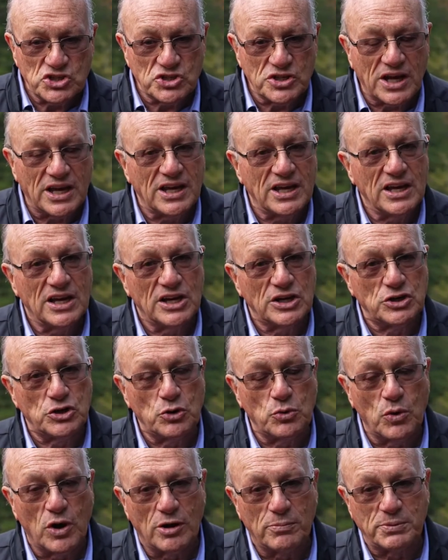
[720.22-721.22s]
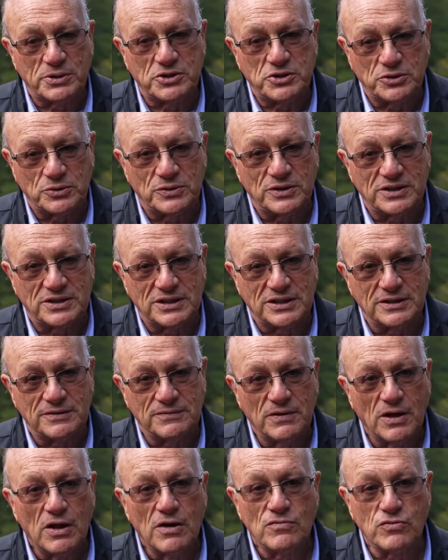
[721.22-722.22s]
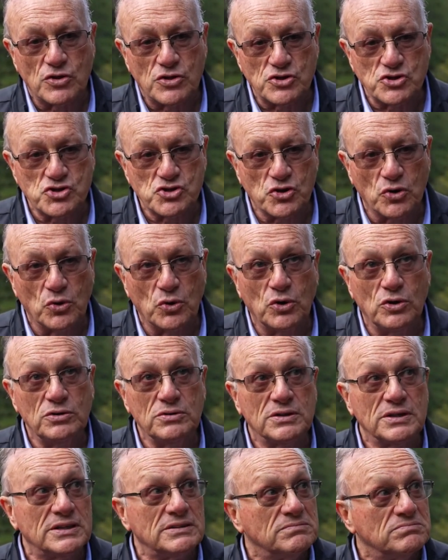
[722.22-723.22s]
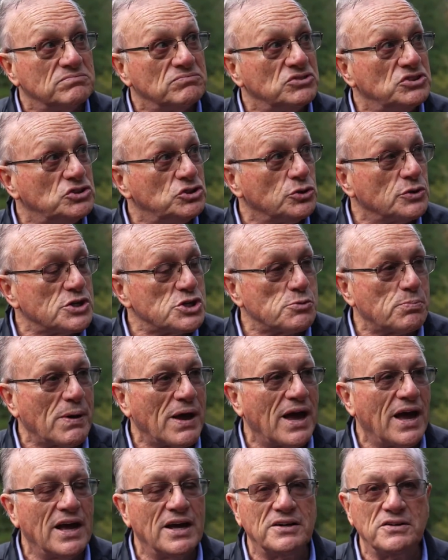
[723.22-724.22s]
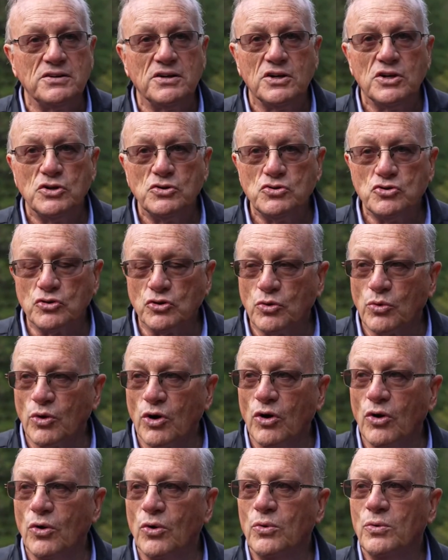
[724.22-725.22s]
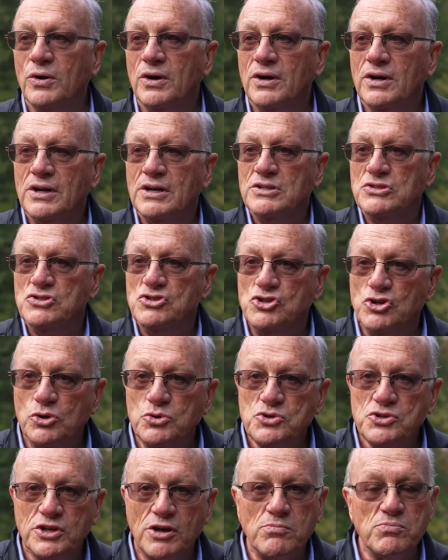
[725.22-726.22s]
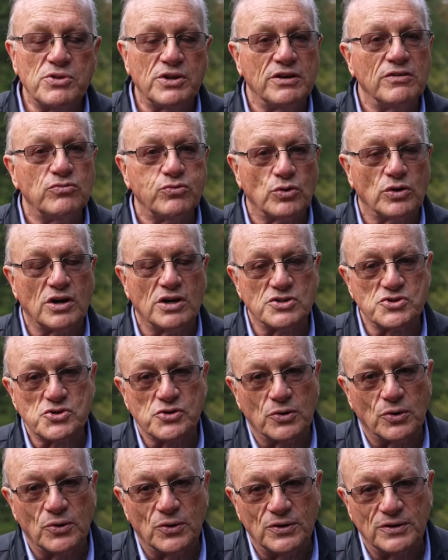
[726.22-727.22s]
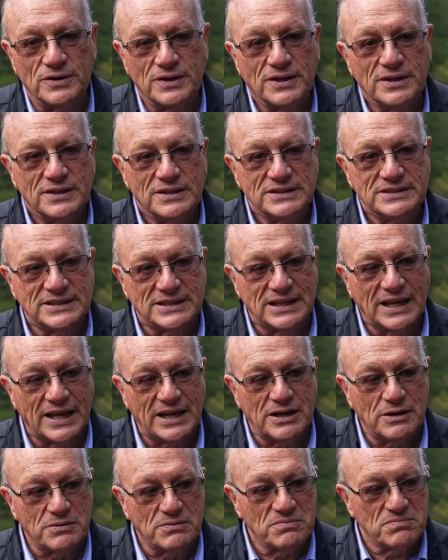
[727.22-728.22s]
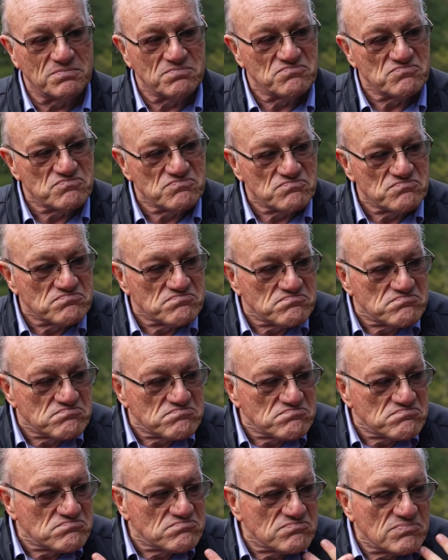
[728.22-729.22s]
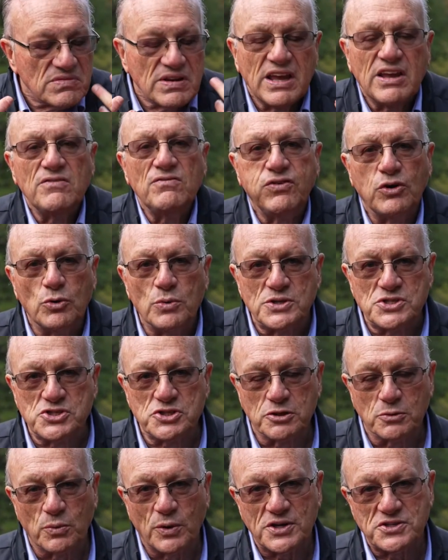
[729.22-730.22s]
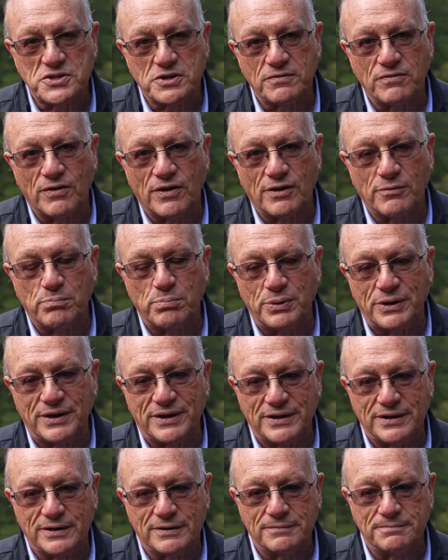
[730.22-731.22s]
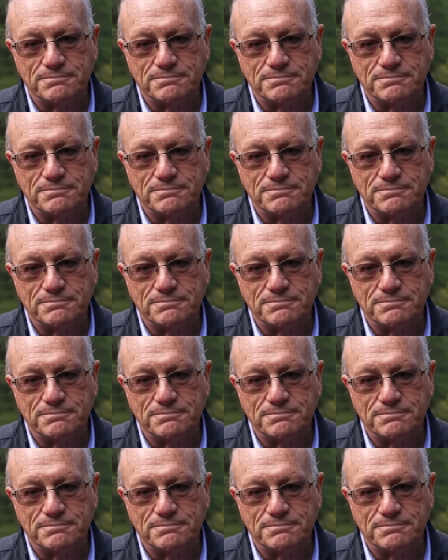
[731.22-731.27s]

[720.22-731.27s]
day a new opportunity for the soul to expand, to grow, do something for our soul to let it influence the rest of our being.